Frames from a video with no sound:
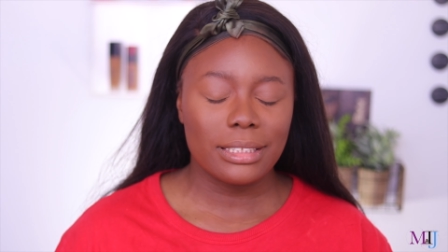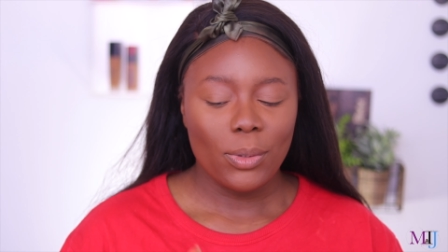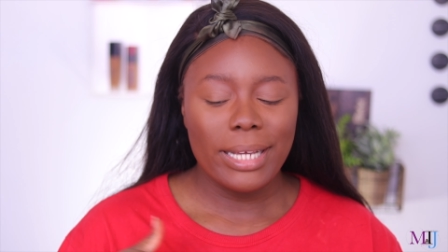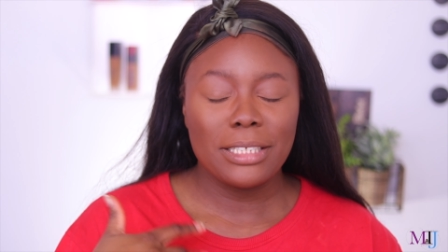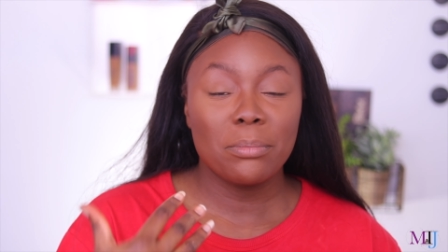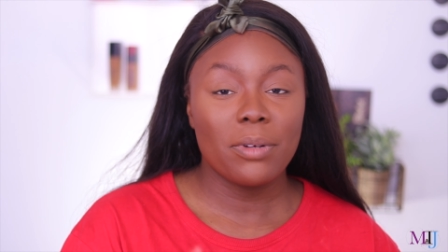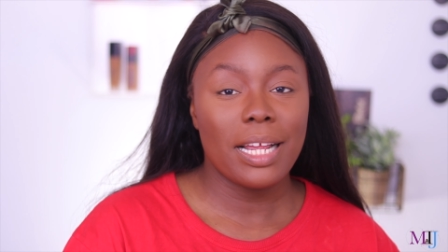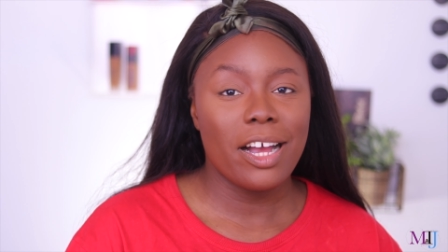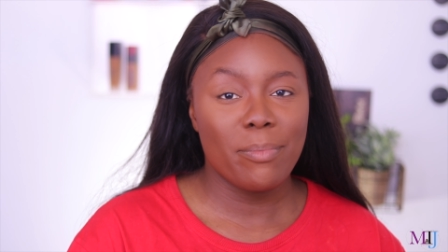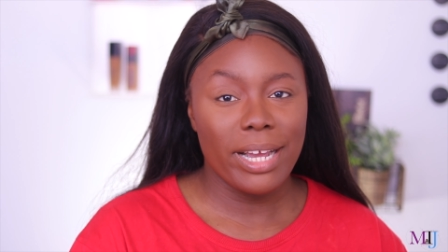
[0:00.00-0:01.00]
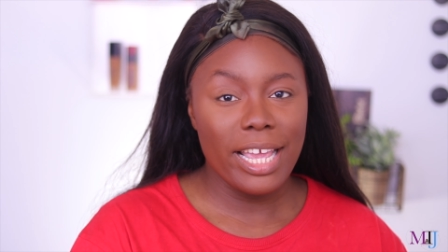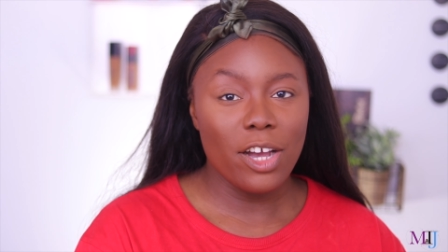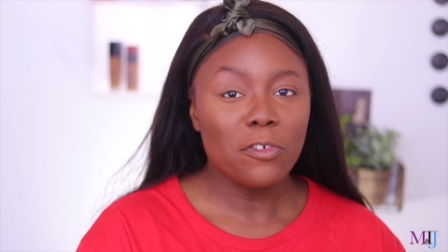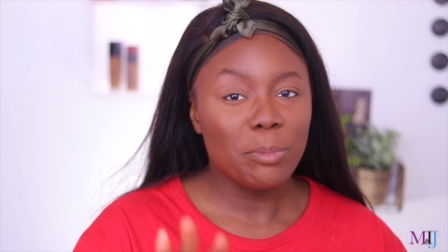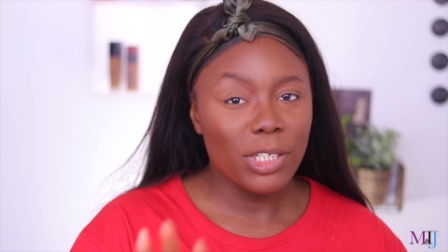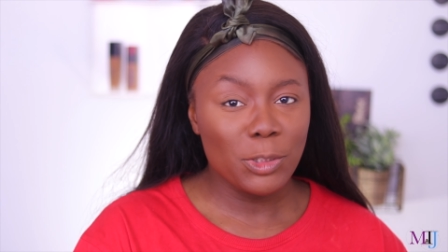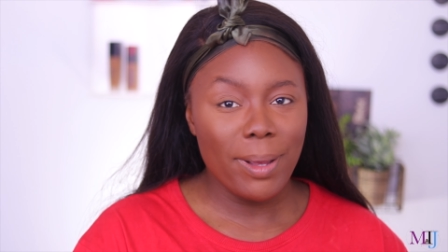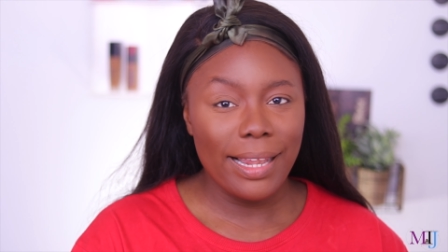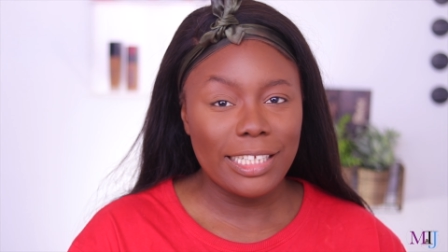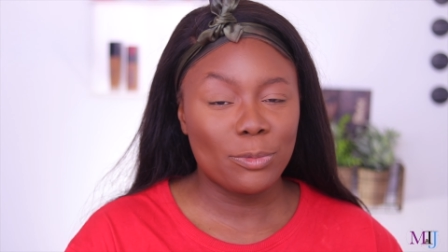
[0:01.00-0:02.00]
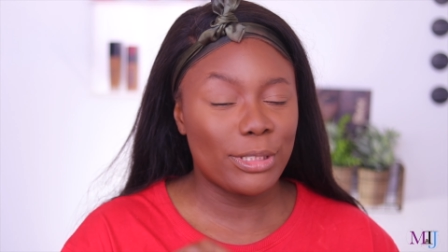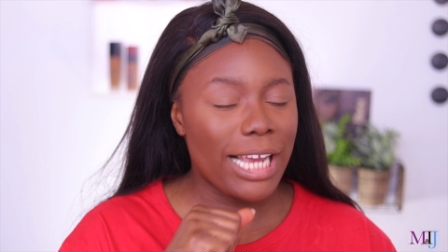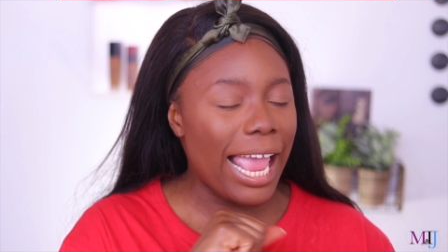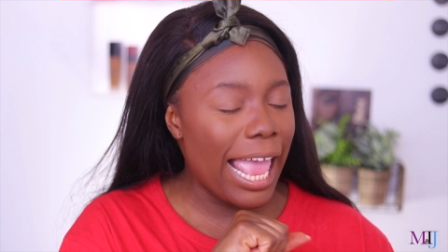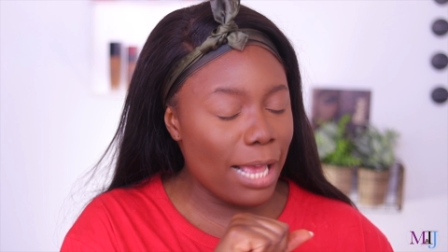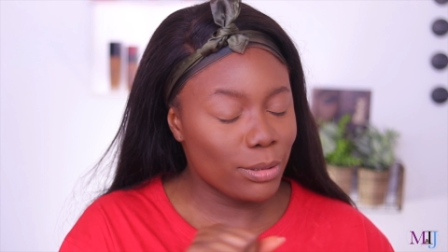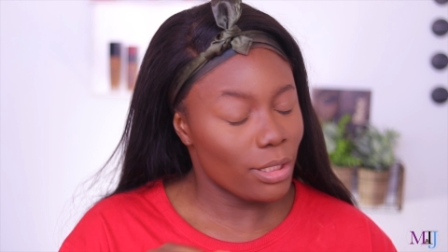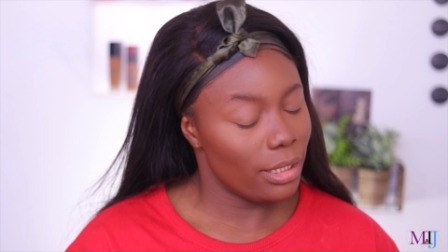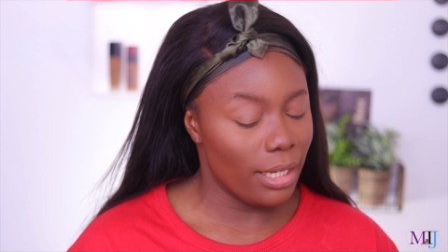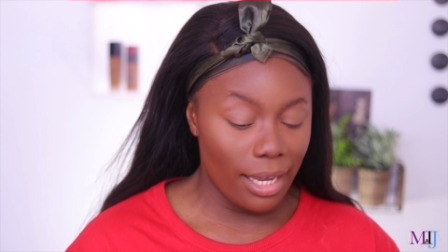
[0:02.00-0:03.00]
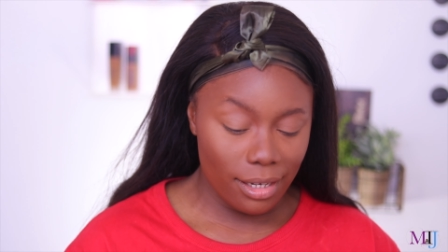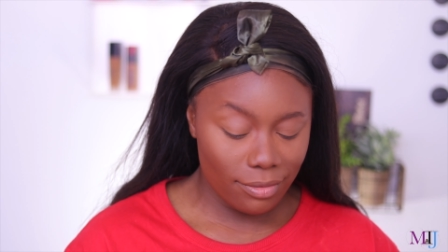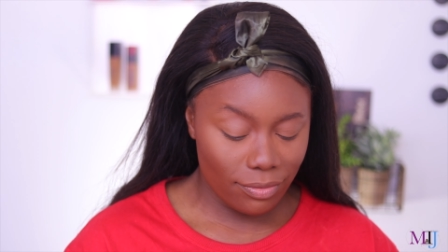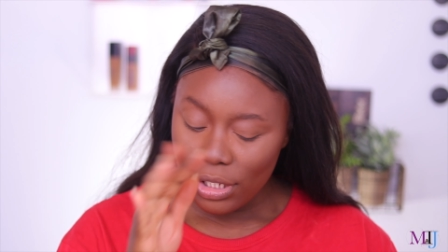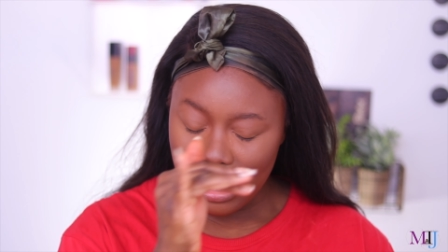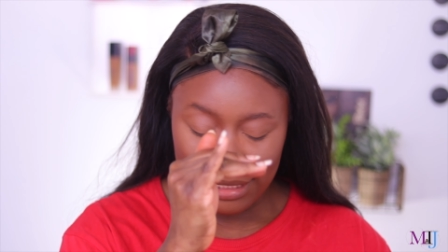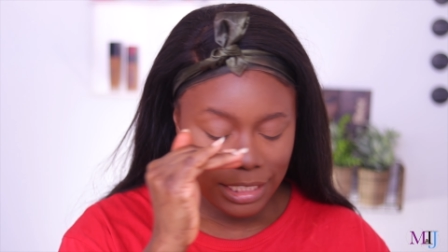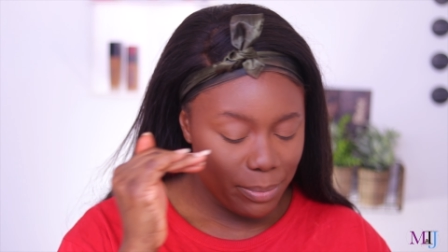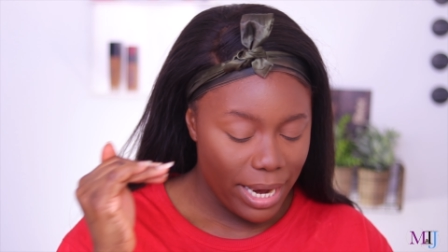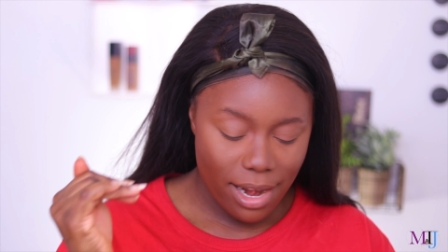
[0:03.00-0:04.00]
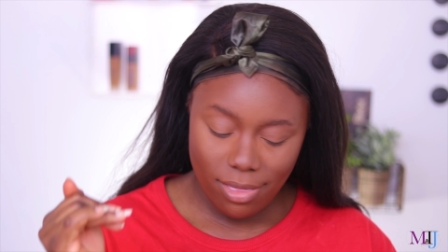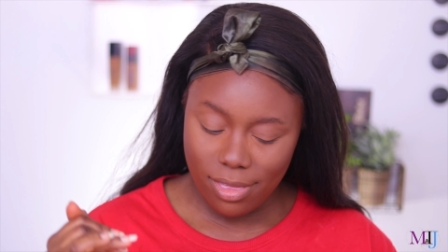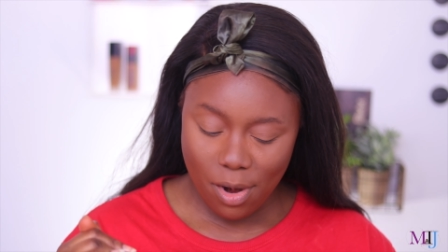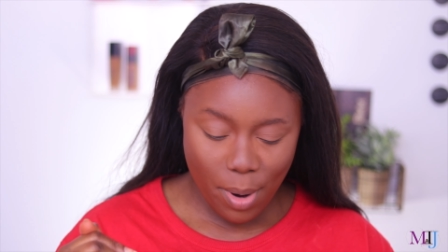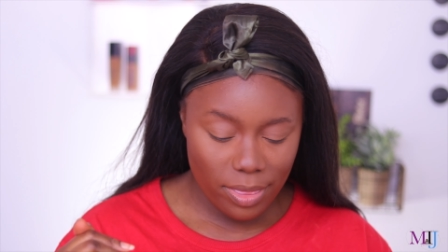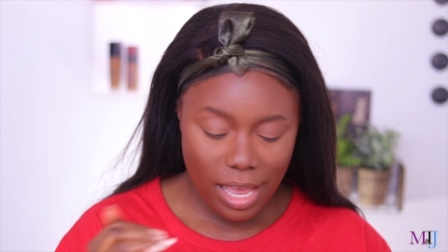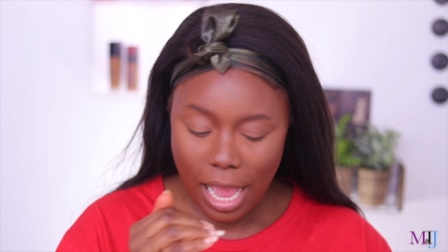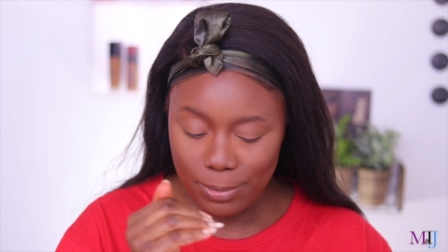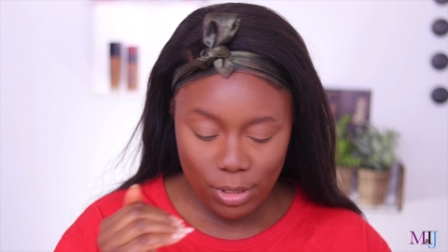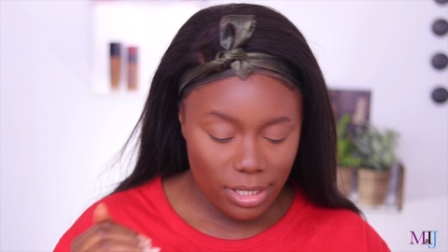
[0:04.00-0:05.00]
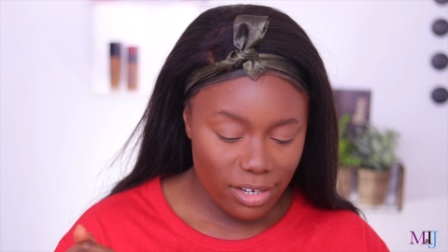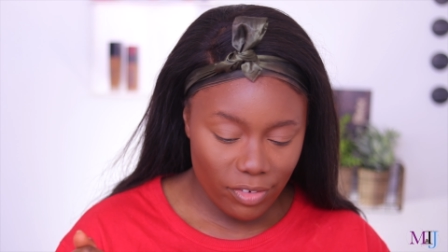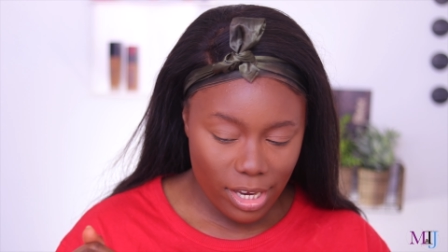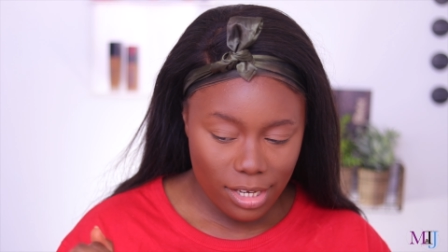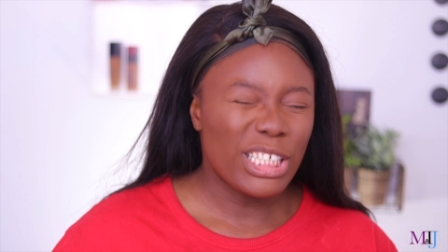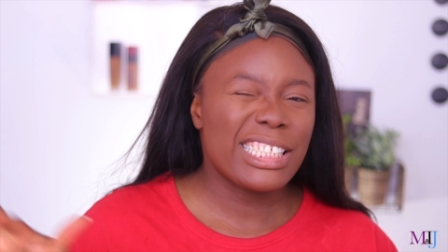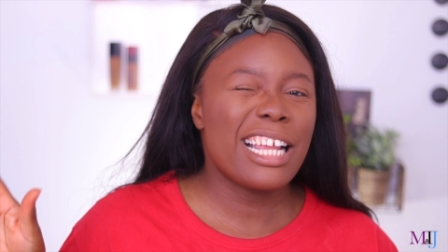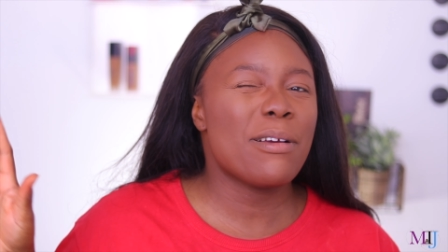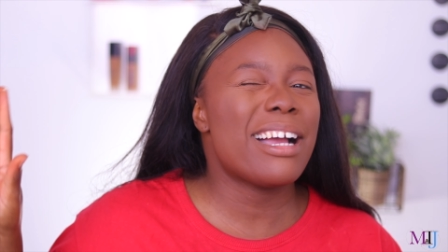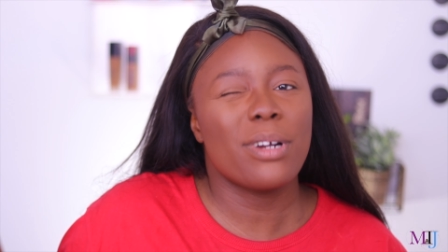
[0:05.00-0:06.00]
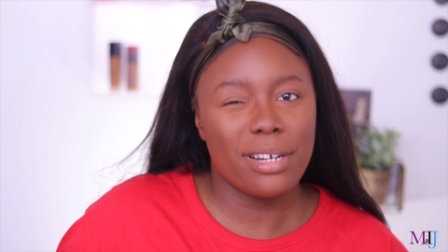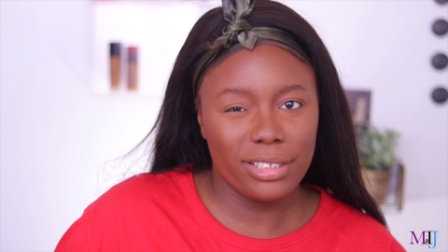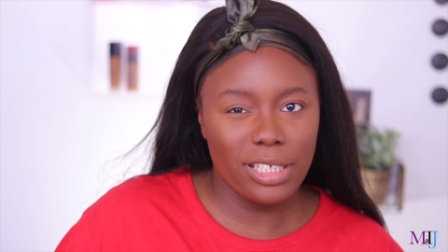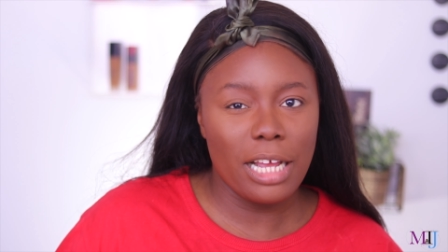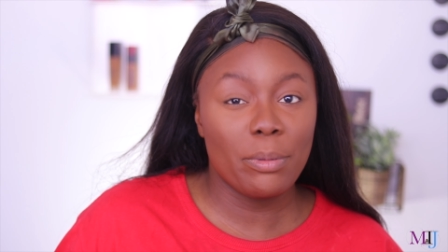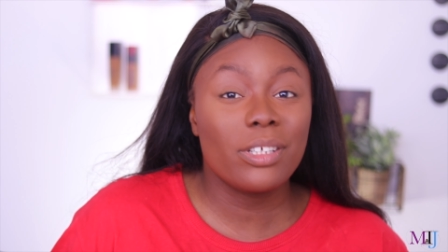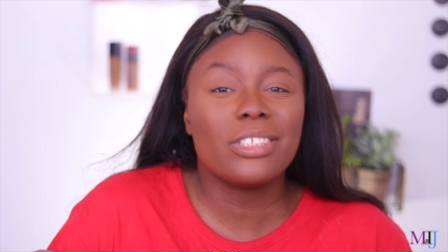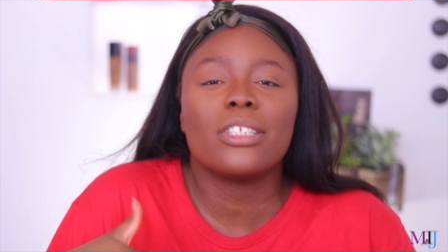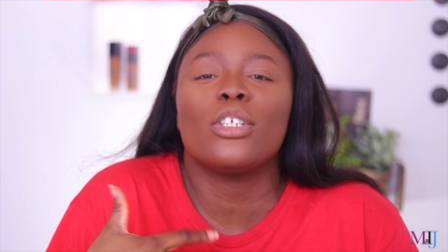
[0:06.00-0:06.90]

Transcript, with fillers: So I didn't bring out my e.l.f. blush palette, which I absolutely love. You can't tell me anything about that, absolutely love it. So I just kind of put it aside because